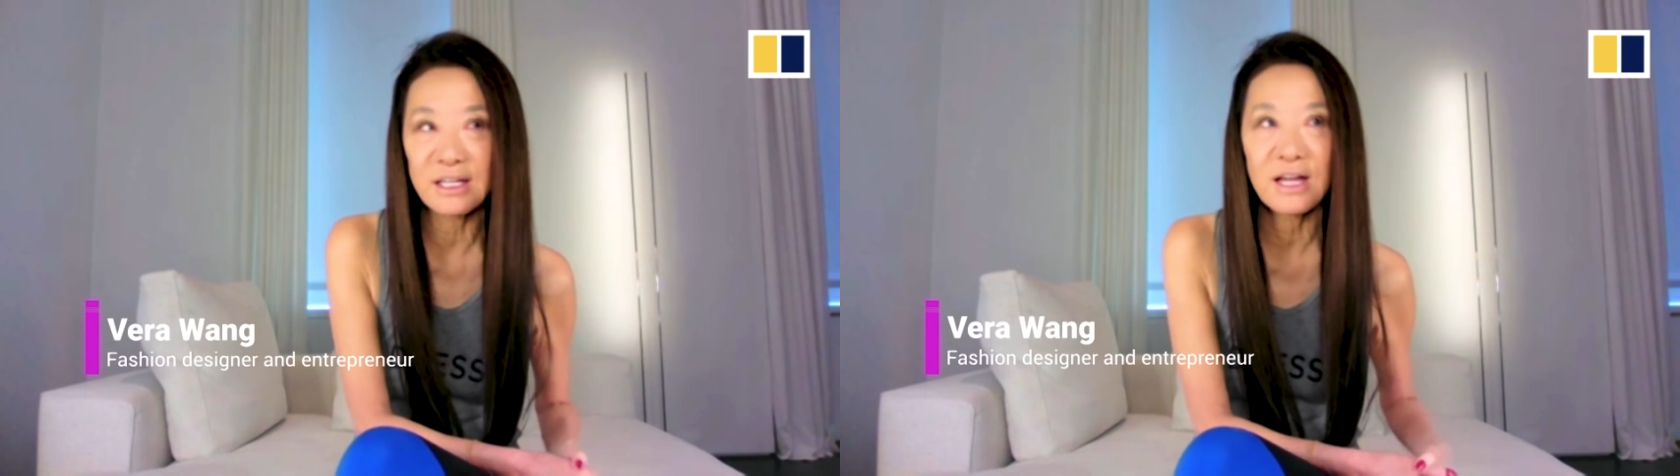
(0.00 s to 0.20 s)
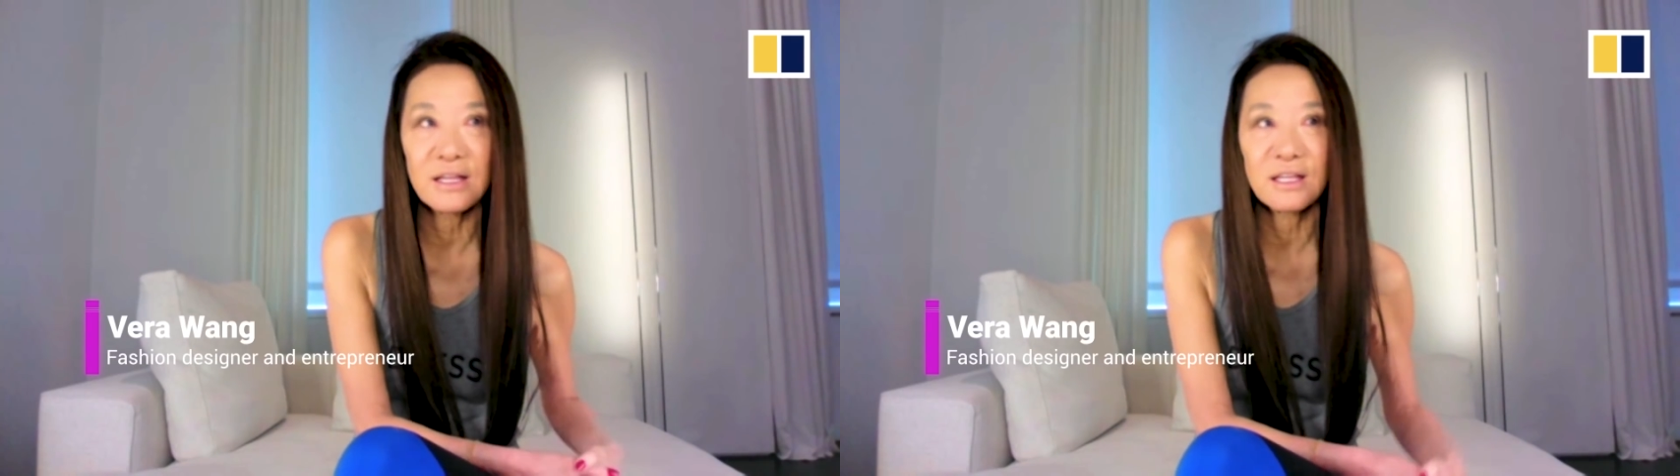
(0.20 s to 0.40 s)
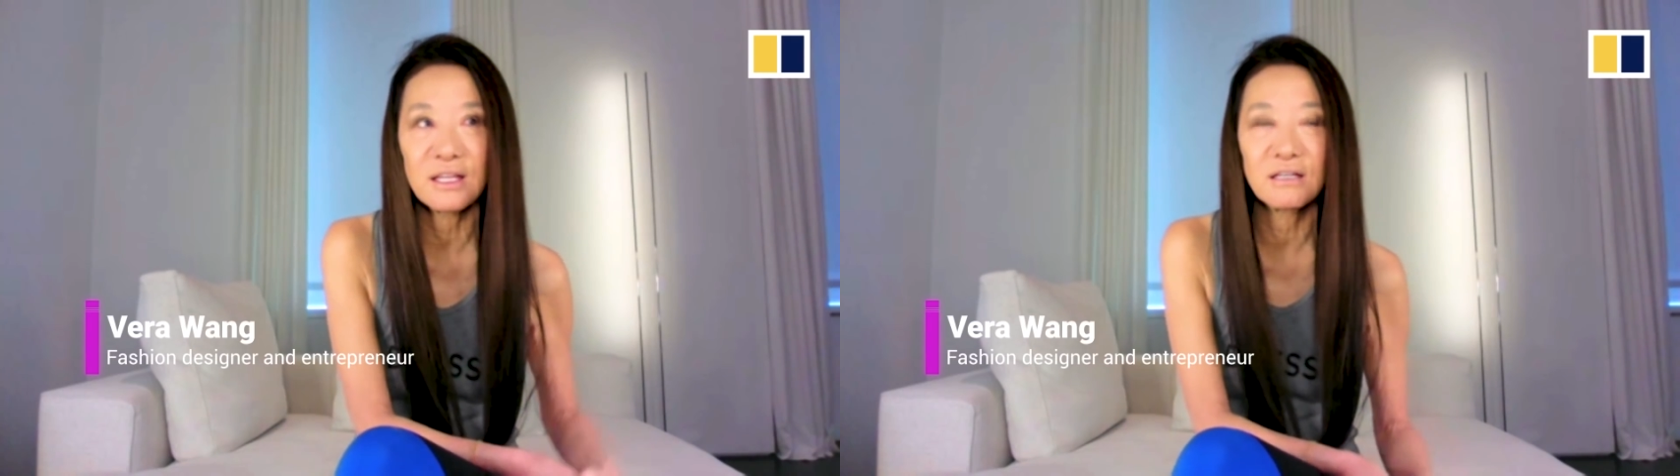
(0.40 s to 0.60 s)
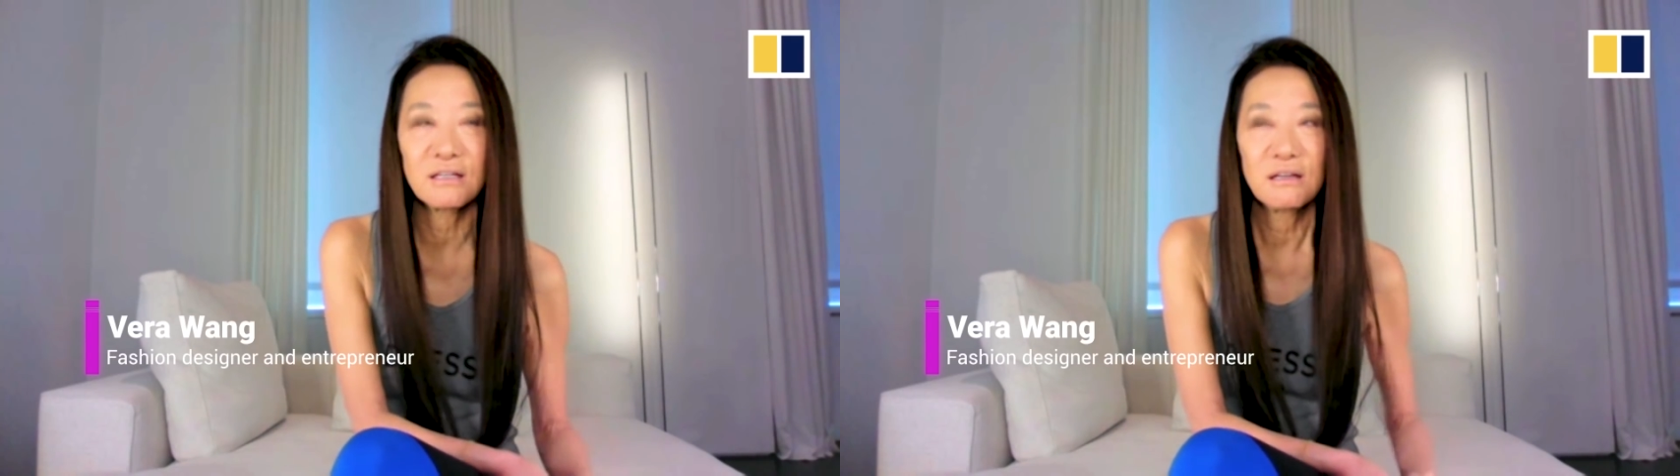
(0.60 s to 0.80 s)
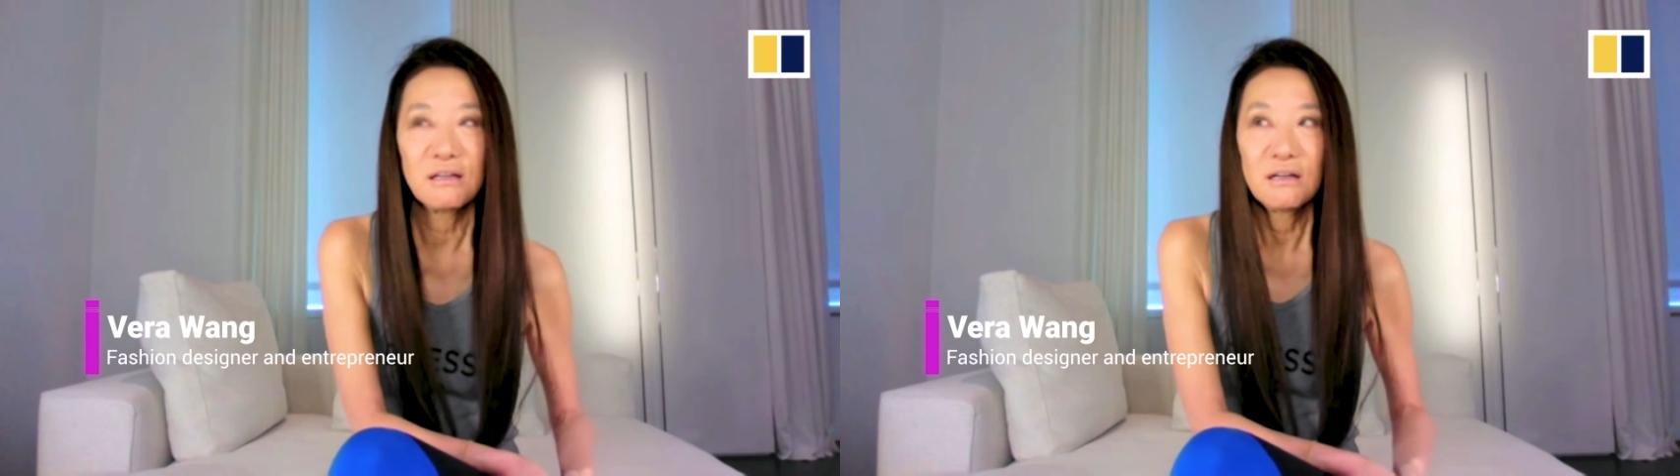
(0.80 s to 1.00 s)
I think
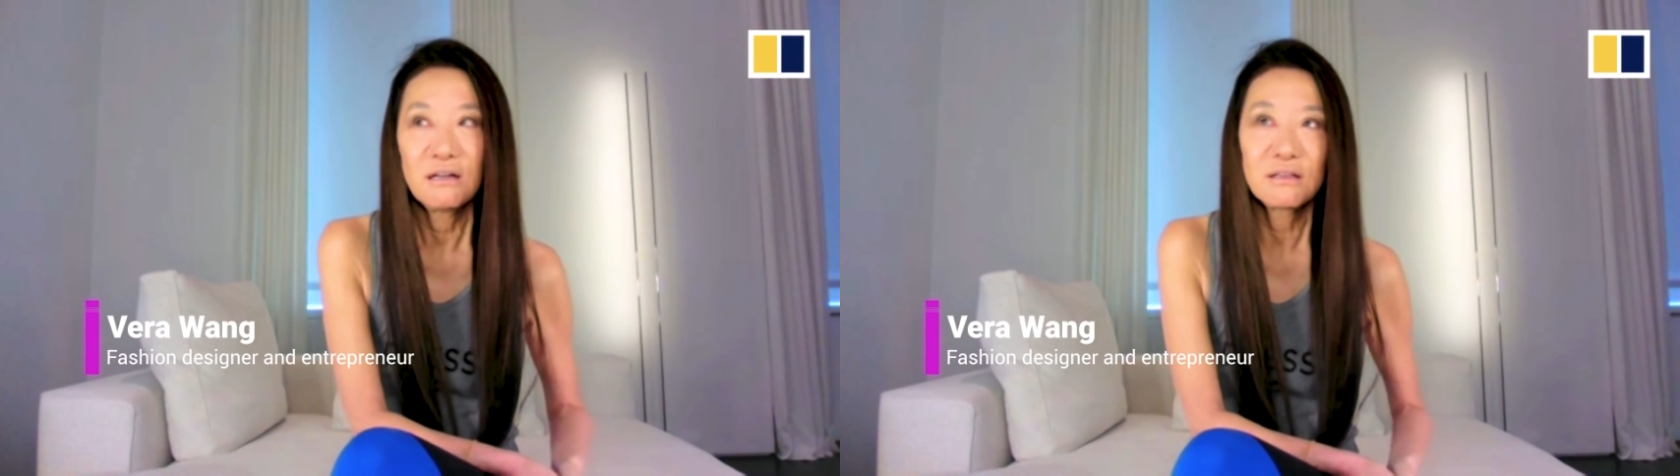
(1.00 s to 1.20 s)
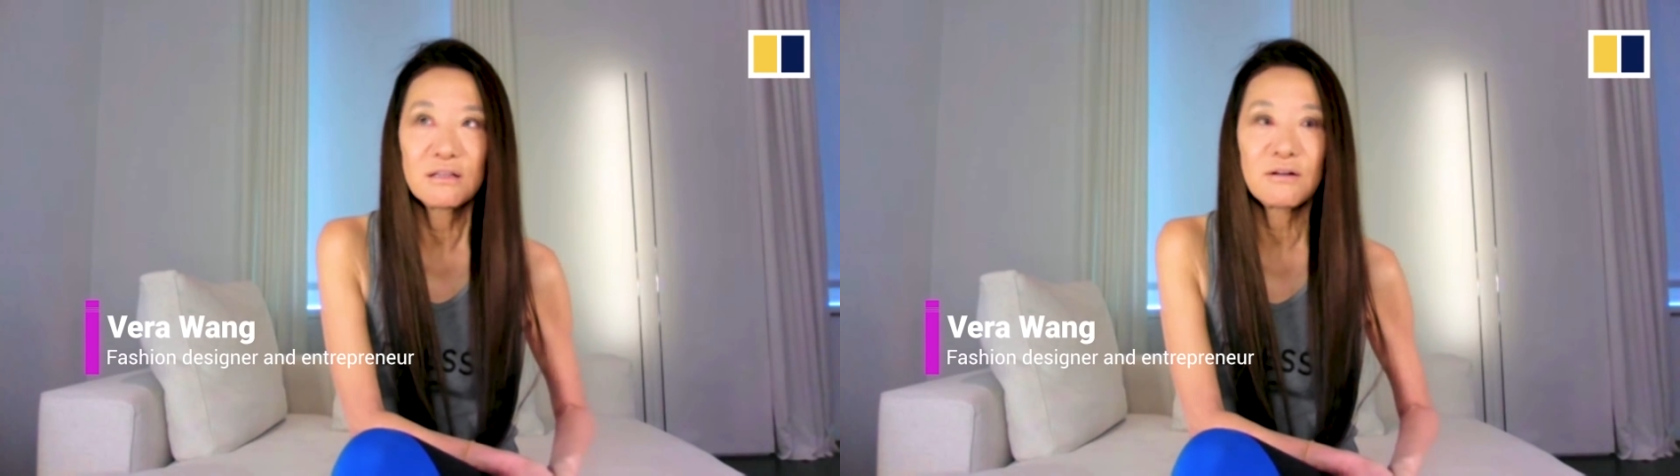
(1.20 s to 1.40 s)
there